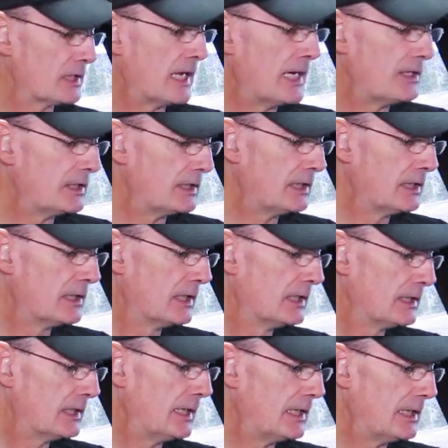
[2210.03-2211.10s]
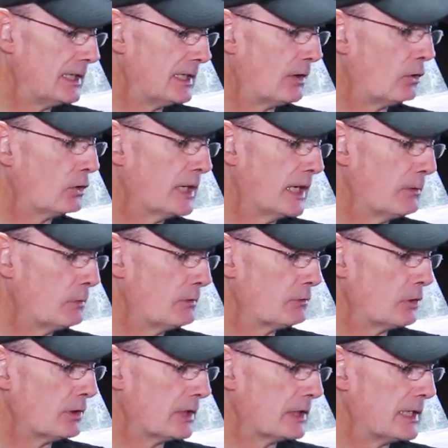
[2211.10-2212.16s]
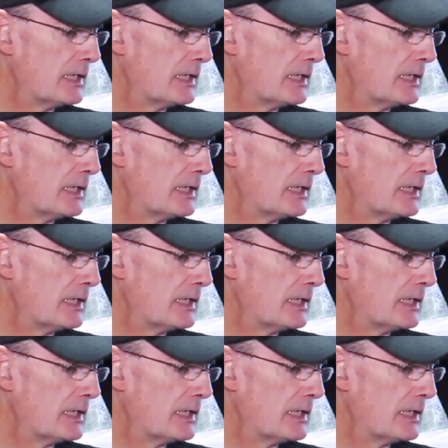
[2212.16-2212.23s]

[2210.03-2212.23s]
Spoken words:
Again, the gear lever, okay, we've got an